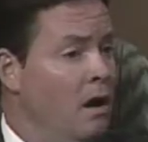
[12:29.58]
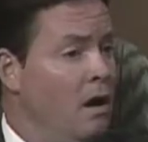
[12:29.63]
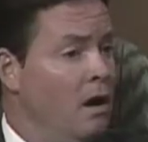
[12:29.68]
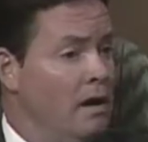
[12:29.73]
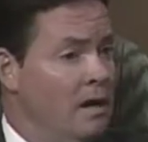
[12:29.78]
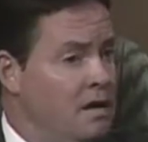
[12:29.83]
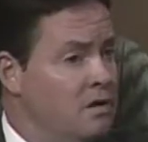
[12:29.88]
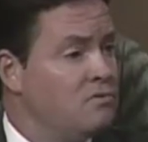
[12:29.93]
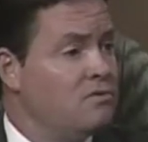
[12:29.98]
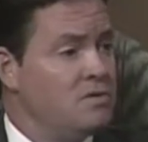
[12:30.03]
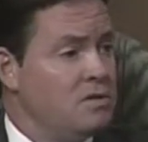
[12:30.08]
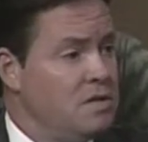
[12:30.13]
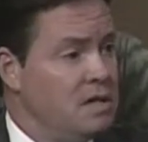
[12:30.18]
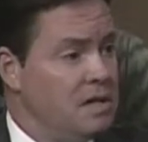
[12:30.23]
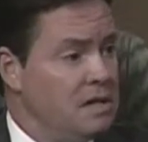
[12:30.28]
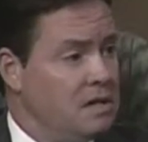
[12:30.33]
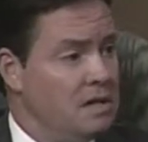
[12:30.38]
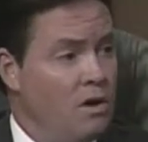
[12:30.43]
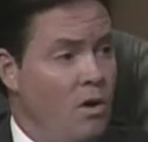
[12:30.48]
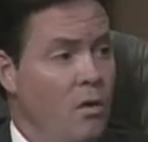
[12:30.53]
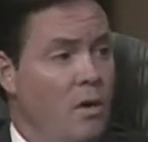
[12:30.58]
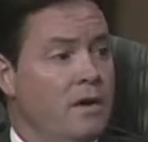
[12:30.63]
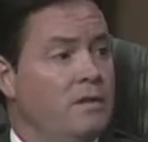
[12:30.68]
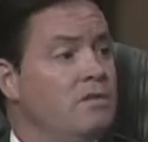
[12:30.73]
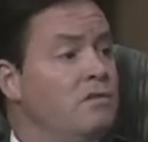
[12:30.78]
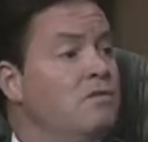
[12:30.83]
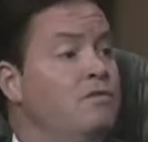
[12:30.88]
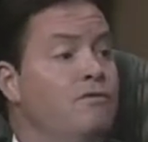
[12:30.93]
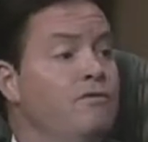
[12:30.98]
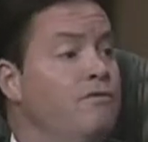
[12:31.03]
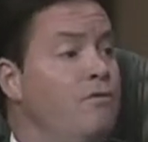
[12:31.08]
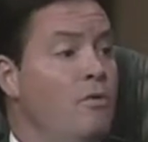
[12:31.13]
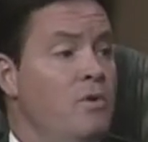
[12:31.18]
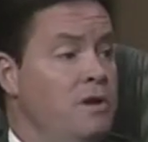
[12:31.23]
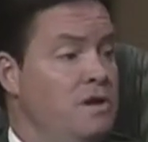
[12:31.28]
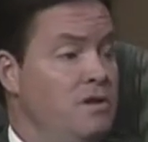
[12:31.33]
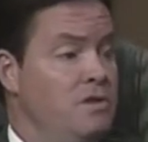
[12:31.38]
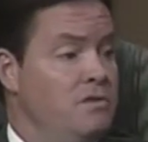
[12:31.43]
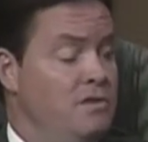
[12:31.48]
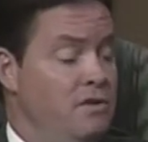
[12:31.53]
interested in going through the
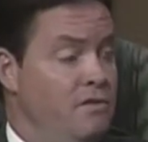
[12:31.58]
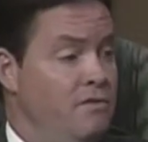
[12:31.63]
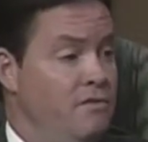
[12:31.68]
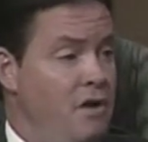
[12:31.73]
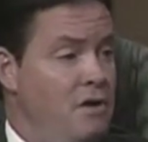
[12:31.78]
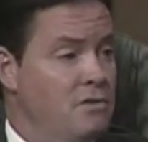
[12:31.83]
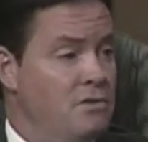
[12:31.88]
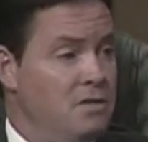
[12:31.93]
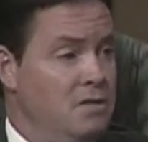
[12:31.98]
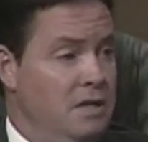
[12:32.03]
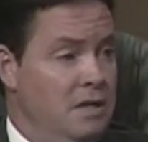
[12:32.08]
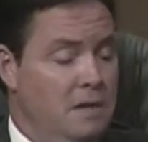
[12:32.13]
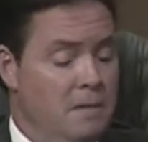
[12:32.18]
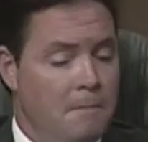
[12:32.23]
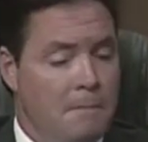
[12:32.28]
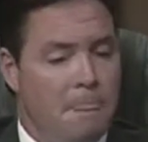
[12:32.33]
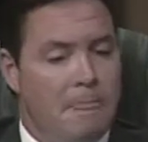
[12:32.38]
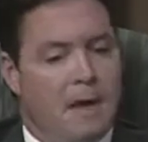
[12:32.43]
4-year university,